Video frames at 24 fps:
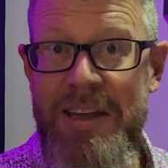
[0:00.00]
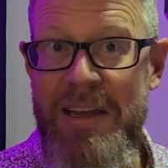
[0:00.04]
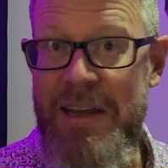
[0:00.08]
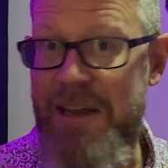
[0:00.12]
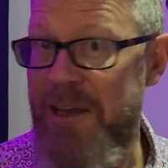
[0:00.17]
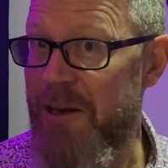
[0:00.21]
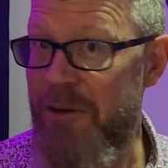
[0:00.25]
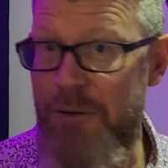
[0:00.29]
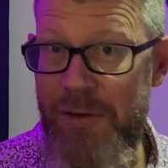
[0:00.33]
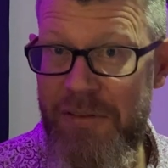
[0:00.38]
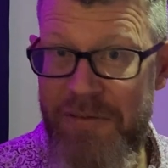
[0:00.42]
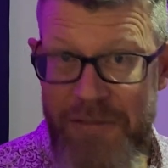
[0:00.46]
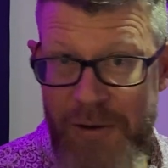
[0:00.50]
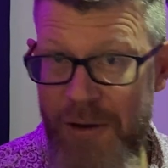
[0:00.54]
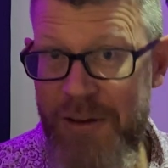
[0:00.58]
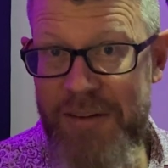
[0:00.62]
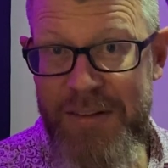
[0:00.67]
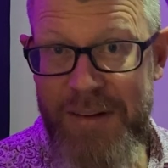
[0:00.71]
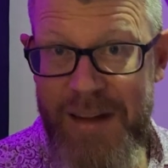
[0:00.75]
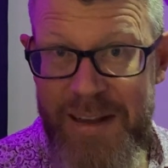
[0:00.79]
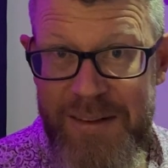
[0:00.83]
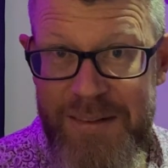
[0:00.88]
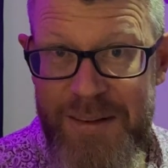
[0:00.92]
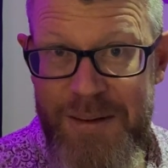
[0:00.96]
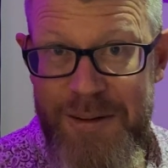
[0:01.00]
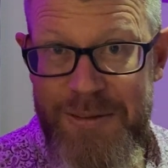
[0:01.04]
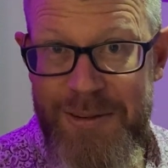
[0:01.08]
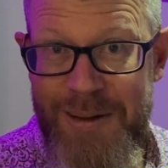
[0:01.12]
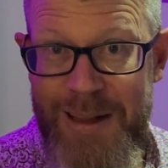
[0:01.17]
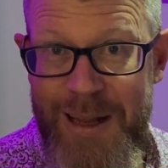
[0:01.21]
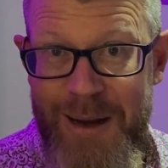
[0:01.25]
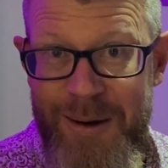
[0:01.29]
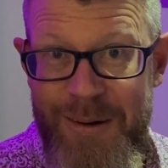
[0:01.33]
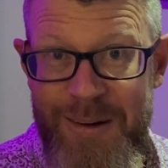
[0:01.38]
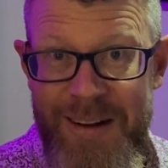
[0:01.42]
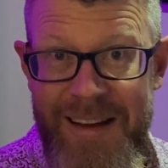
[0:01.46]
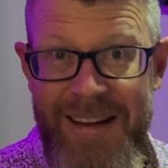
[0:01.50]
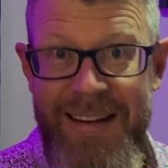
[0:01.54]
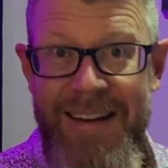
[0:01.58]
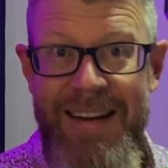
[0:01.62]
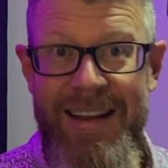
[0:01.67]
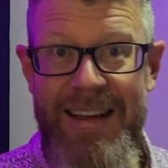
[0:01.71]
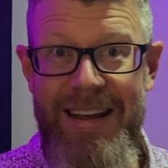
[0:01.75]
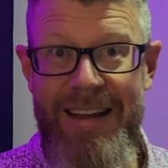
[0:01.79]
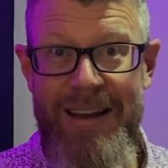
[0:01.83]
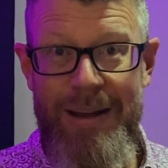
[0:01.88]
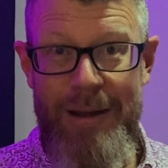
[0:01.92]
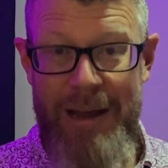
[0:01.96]
In your first lesson of clarinet,
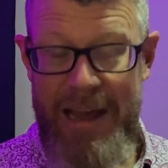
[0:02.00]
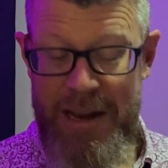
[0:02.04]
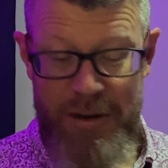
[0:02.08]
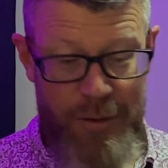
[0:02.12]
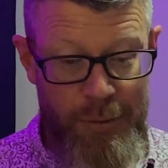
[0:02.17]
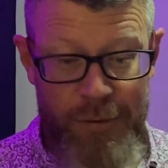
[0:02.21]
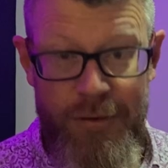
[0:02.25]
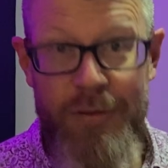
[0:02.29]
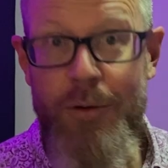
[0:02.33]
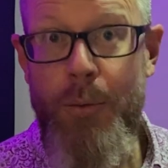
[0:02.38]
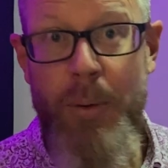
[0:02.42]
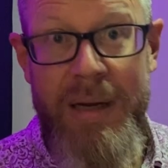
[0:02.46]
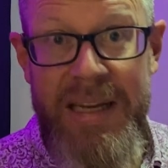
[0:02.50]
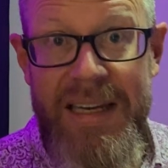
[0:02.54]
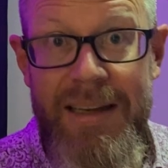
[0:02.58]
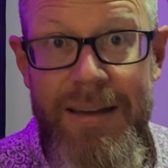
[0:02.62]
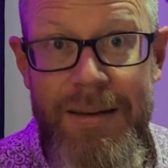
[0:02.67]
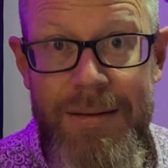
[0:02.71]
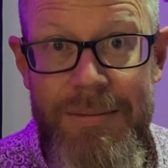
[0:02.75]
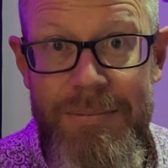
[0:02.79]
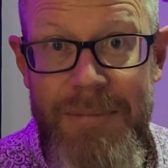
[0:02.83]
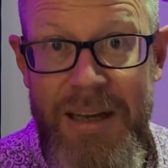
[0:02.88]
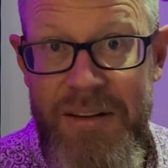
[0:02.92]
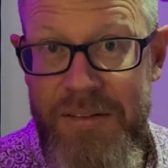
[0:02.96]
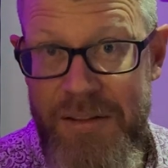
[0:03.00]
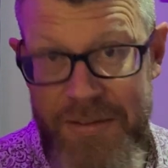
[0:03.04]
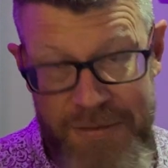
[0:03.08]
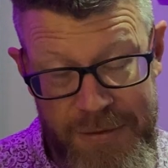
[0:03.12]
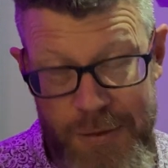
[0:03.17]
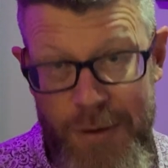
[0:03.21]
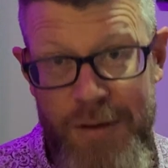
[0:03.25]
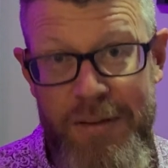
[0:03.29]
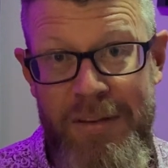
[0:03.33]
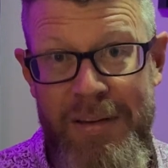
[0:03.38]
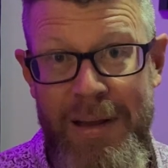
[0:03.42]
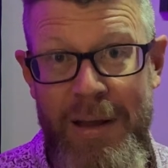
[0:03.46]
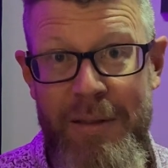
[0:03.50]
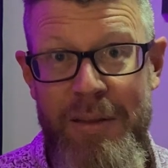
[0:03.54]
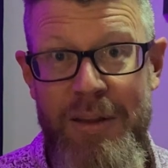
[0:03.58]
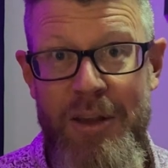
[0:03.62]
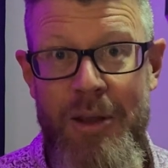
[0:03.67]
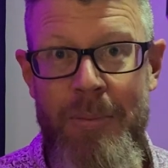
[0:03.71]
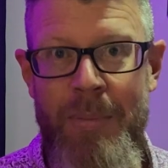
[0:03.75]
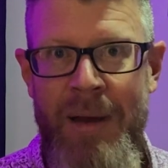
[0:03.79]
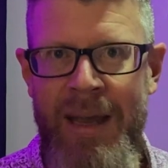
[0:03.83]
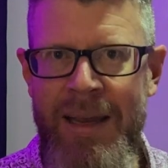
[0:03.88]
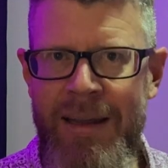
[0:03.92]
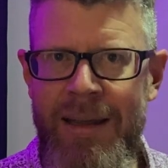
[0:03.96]
and you squeak as the first sound that you
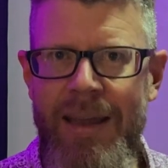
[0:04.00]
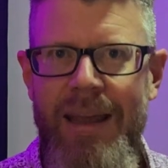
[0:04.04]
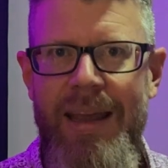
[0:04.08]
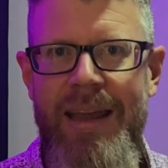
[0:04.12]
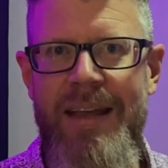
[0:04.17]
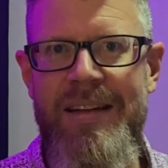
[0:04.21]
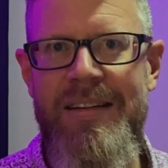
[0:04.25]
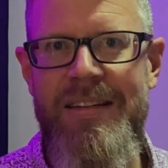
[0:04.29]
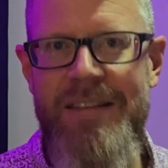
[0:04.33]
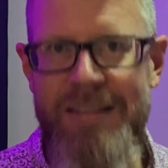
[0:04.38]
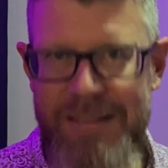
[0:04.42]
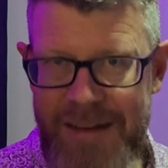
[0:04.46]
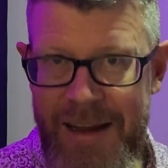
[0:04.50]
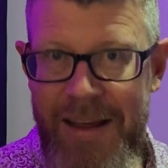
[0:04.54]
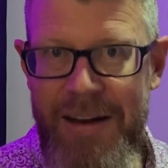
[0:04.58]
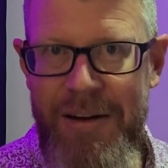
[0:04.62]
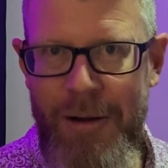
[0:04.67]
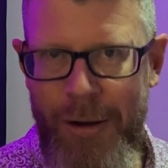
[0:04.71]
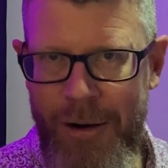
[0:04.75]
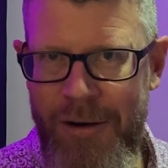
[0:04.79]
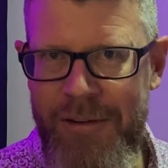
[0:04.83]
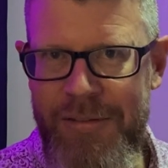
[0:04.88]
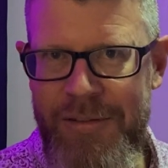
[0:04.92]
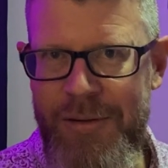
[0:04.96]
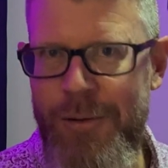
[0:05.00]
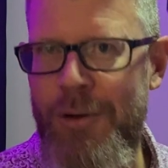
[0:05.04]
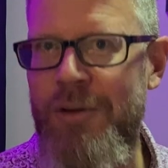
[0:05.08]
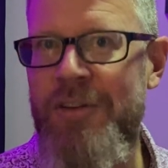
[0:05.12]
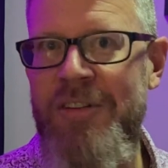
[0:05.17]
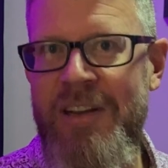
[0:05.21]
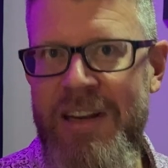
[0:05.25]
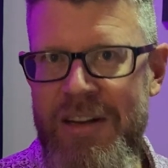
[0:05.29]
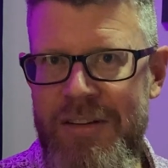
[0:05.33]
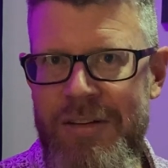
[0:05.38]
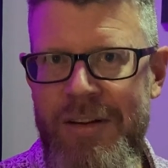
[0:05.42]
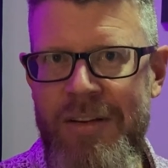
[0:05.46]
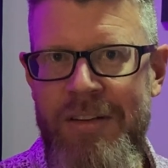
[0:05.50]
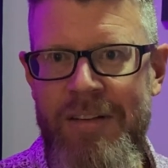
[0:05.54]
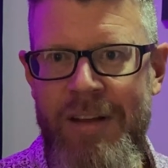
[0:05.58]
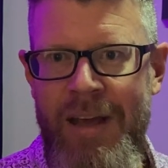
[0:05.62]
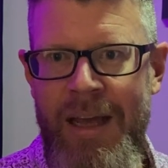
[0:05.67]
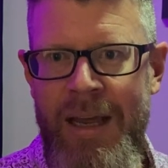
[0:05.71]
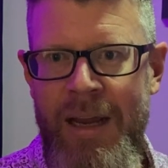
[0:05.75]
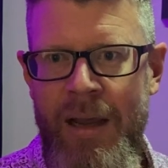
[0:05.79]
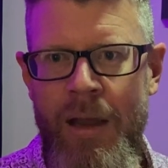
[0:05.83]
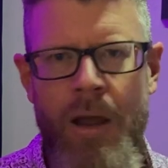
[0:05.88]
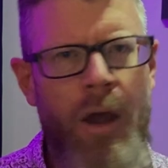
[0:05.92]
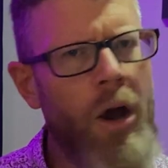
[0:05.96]
make, instead of your teacher
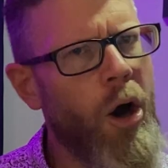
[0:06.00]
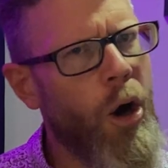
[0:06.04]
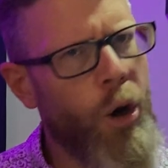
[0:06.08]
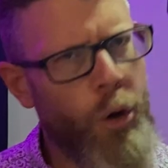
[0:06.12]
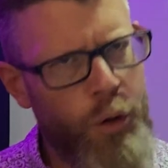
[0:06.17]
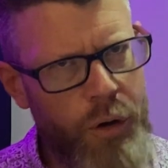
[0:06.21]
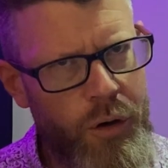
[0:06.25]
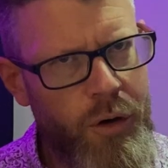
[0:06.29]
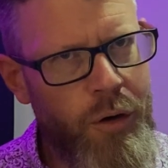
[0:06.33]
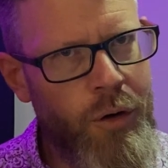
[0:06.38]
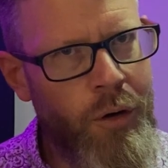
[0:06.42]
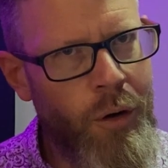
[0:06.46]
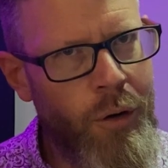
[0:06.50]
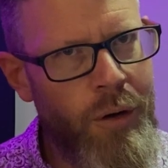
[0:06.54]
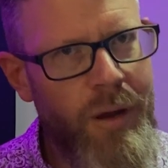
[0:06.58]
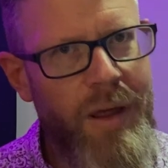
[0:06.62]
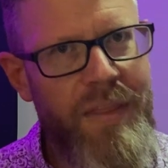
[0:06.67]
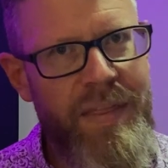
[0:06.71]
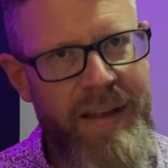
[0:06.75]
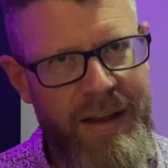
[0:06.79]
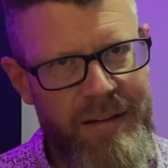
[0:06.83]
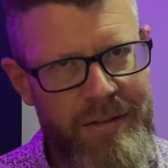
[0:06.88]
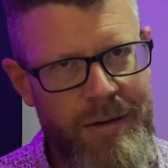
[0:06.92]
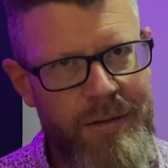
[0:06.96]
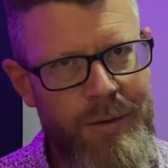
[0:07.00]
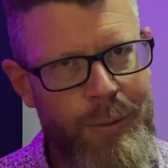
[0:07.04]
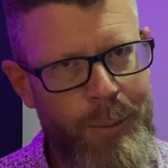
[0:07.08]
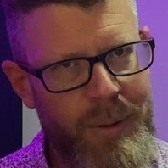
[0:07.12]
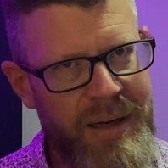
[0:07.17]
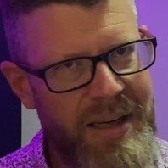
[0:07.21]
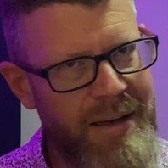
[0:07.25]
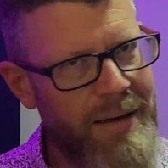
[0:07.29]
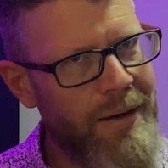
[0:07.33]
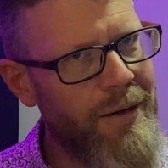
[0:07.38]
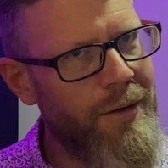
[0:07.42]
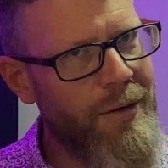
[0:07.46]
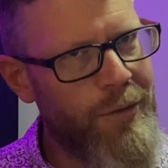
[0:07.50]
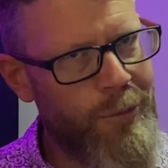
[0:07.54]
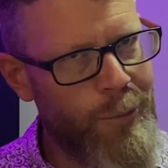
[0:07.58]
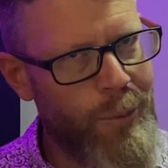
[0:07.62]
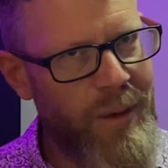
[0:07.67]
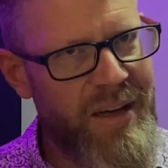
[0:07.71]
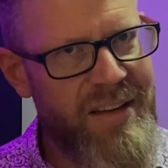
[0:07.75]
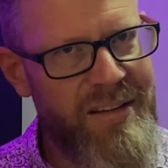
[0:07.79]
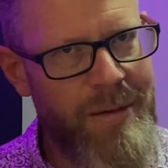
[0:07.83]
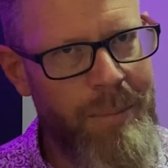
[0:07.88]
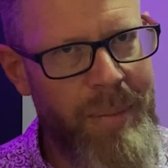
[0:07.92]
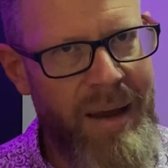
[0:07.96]
saying, "Oh, no, that's a squeak.
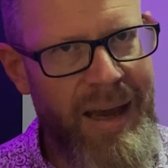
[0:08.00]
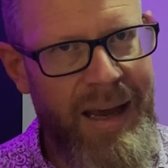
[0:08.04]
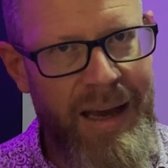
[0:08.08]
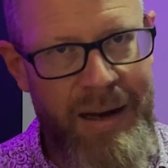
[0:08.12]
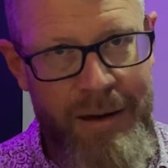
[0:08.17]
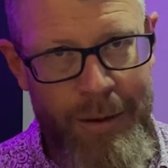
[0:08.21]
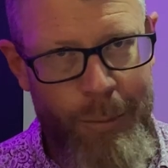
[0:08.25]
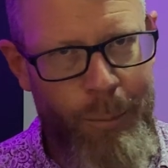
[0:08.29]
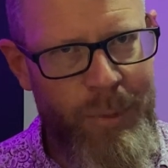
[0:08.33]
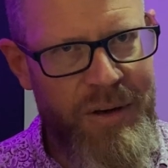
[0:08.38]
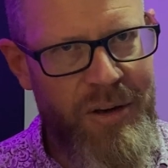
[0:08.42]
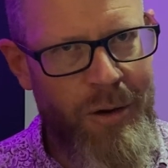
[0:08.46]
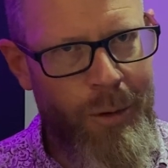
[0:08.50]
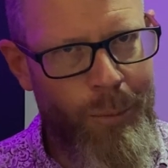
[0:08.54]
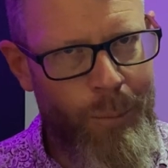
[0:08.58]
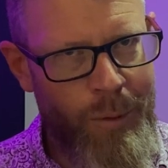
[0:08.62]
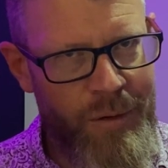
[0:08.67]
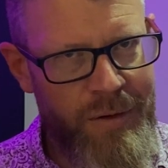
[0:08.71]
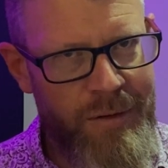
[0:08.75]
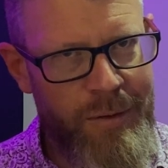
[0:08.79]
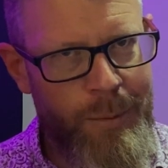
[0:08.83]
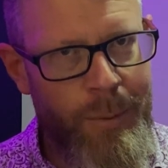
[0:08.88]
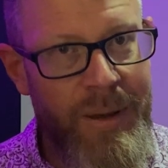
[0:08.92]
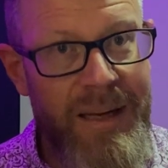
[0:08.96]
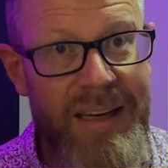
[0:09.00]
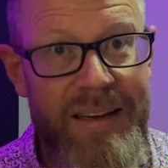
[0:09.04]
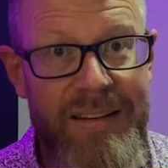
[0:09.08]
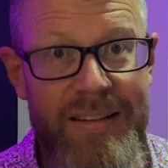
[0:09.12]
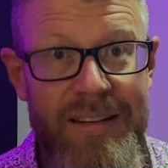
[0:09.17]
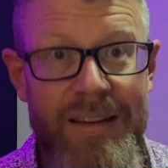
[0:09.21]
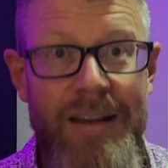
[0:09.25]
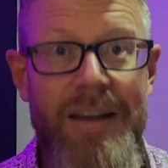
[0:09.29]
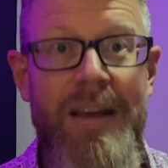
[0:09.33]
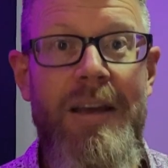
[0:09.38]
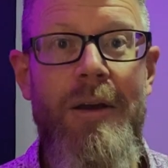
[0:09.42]
Squeaks are bad. We don't want squeaks.